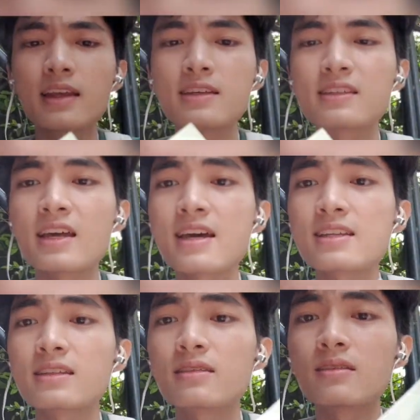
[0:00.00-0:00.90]
instead,
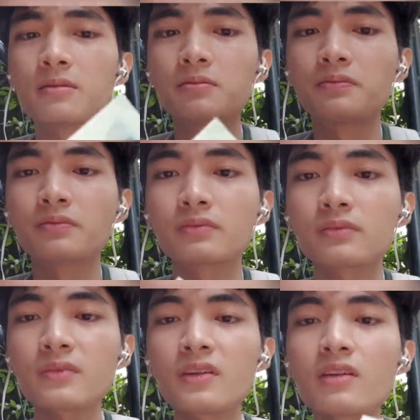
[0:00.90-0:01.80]

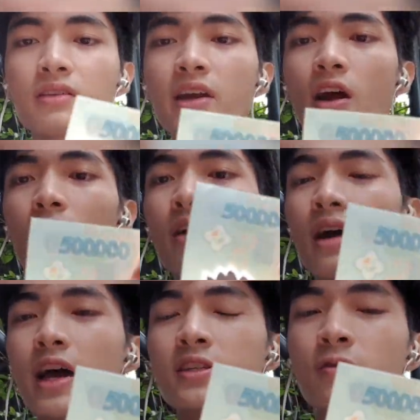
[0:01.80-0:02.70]
they
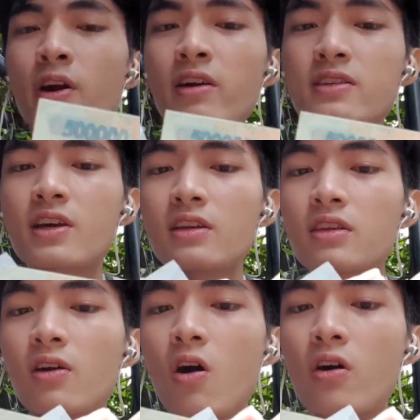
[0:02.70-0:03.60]
as well as cut the
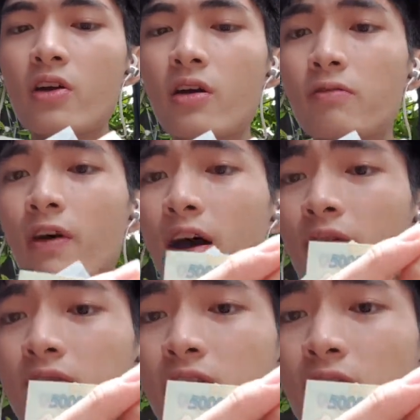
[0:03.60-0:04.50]
corner of
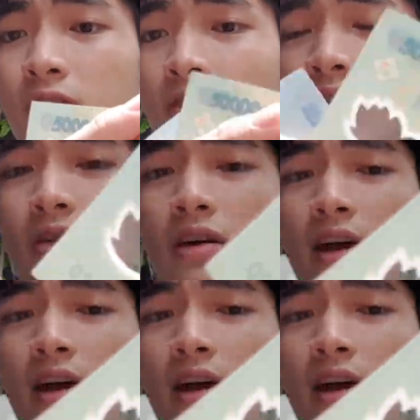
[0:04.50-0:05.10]
500,000 dong,